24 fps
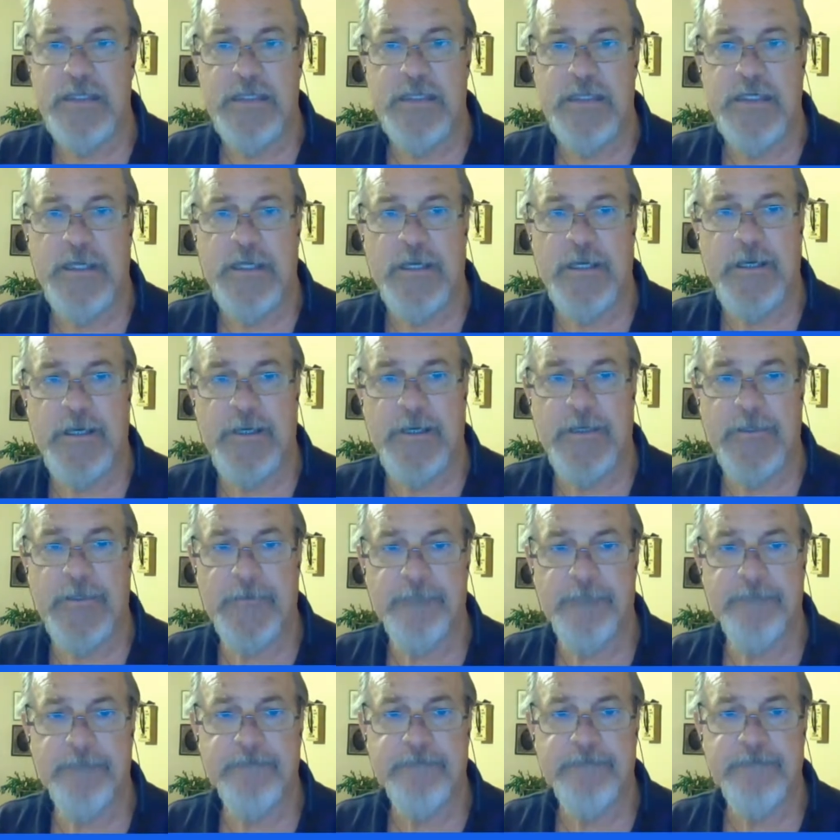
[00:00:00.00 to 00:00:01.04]

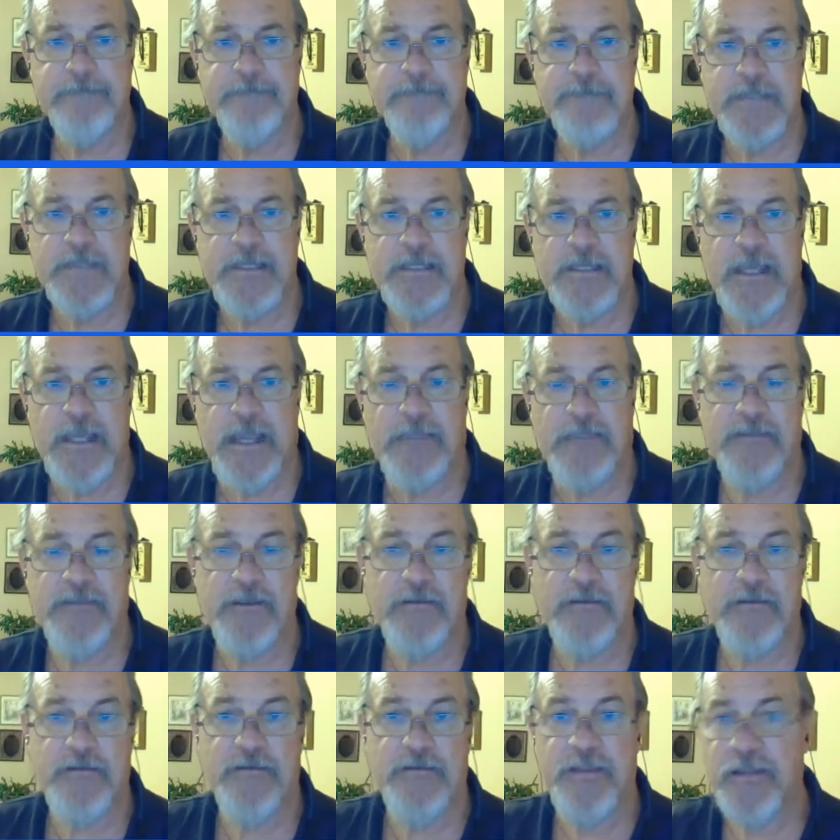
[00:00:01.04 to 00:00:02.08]
And
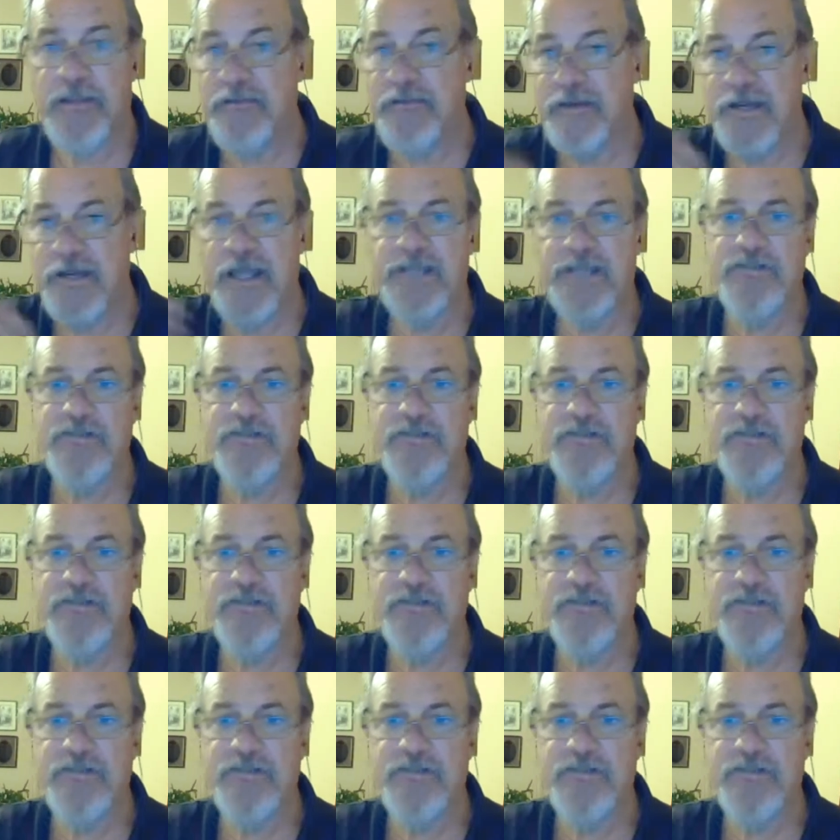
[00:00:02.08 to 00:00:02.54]
then the next